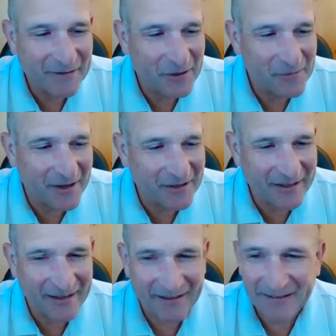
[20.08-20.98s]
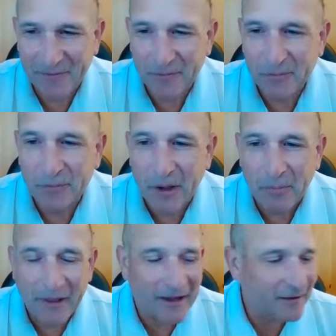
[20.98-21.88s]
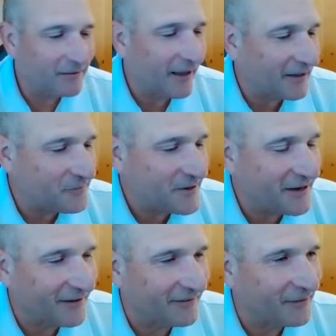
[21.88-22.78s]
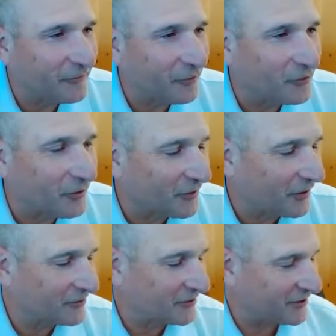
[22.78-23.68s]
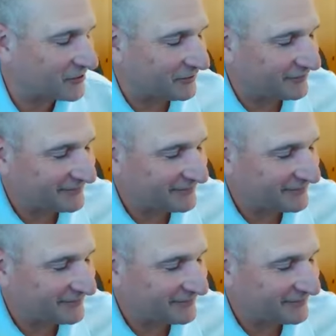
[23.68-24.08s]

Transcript: you so much, Ann. I'm, I'm pl- glad to be here and look forward to our conversation.